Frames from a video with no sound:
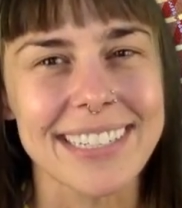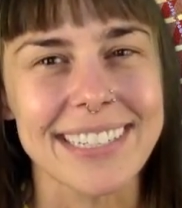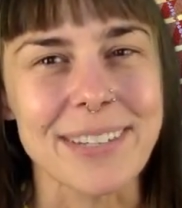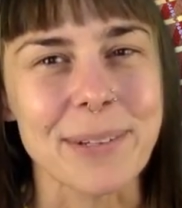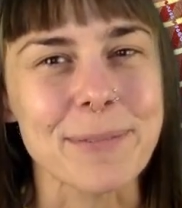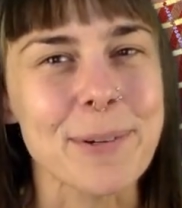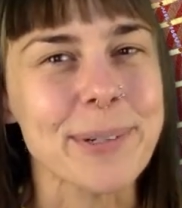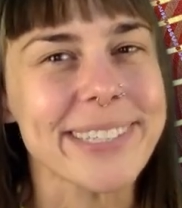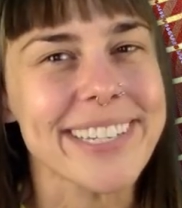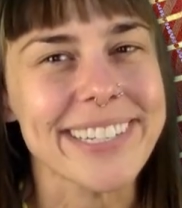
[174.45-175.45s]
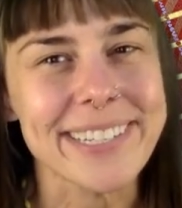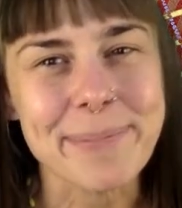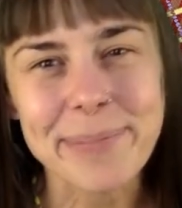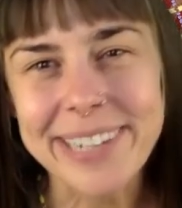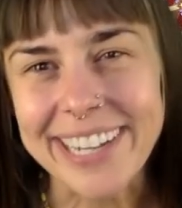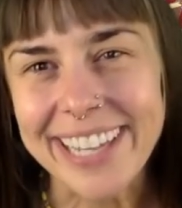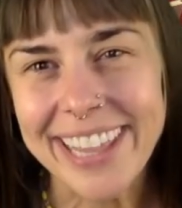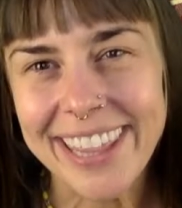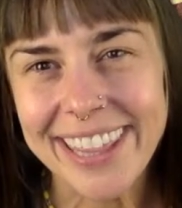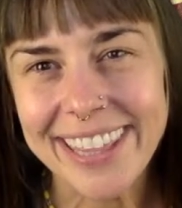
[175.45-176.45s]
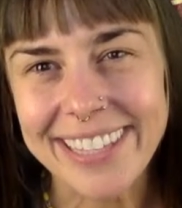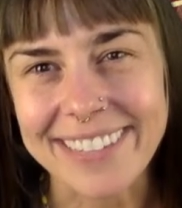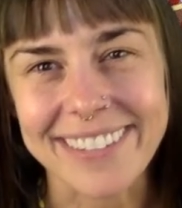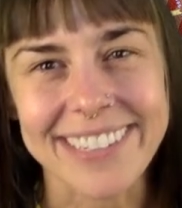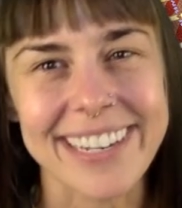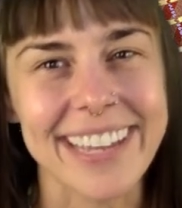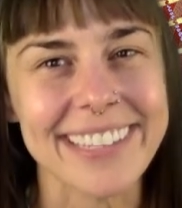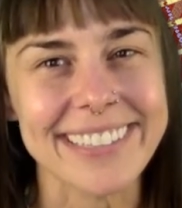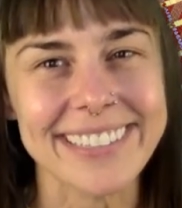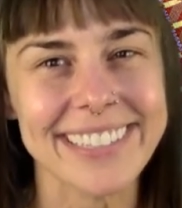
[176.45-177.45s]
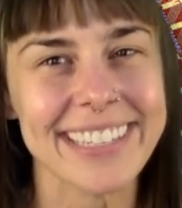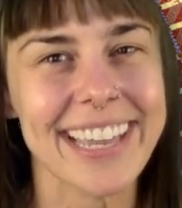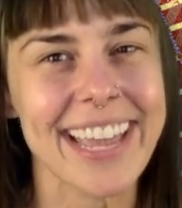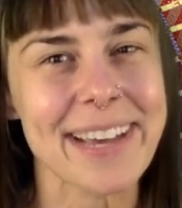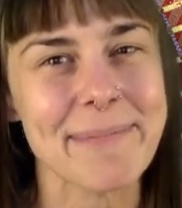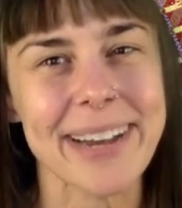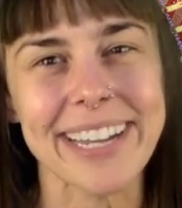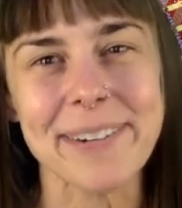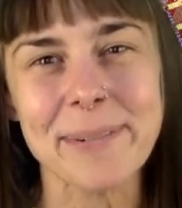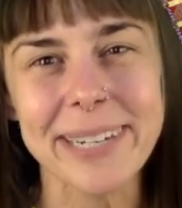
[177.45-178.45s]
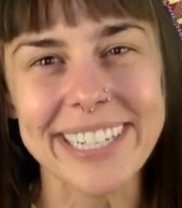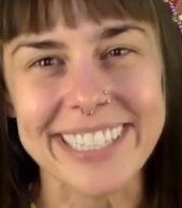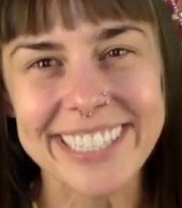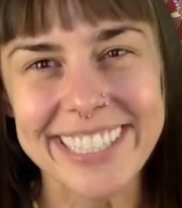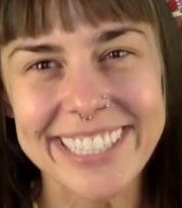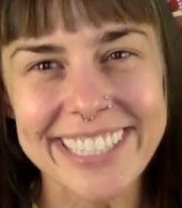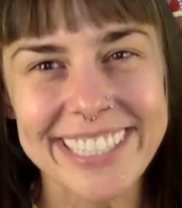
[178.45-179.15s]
You can focus on your breath. You can ask, am I aware?